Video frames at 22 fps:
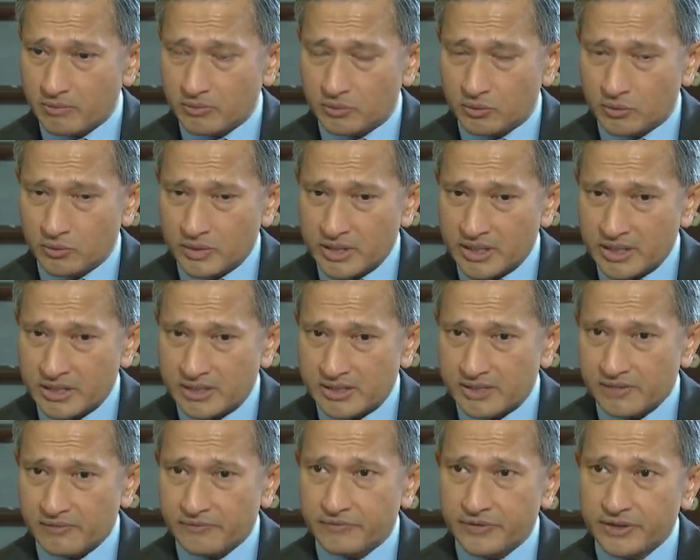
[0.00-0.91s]
doing
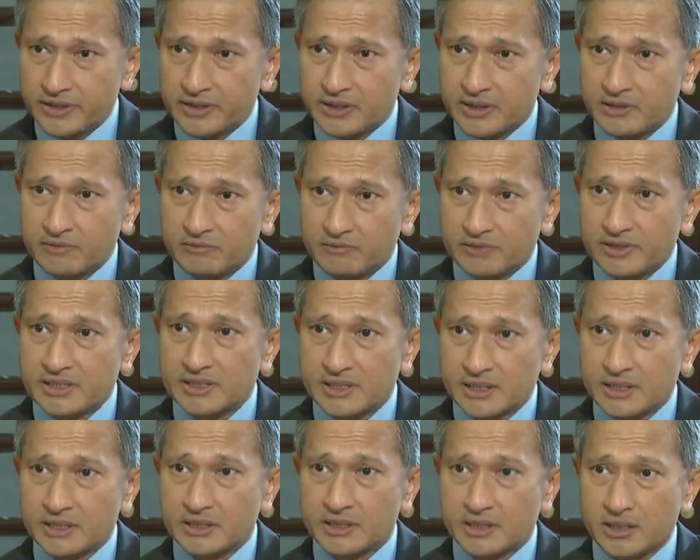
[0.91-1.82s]
sufficient
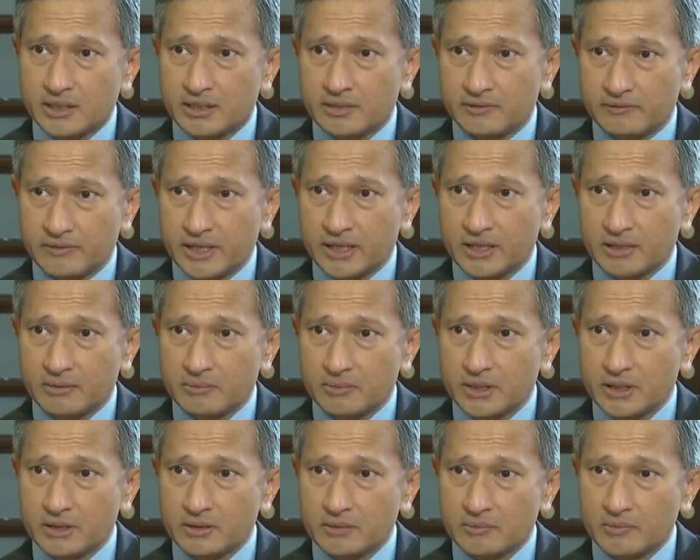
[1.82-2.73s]
research and
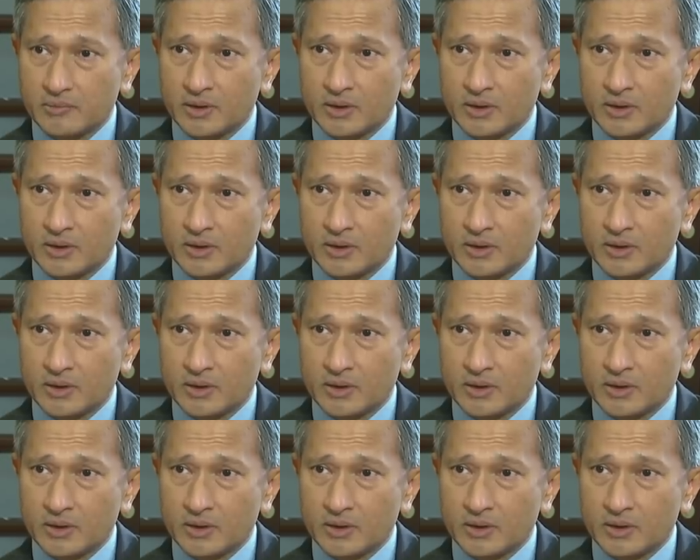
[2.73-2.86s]
development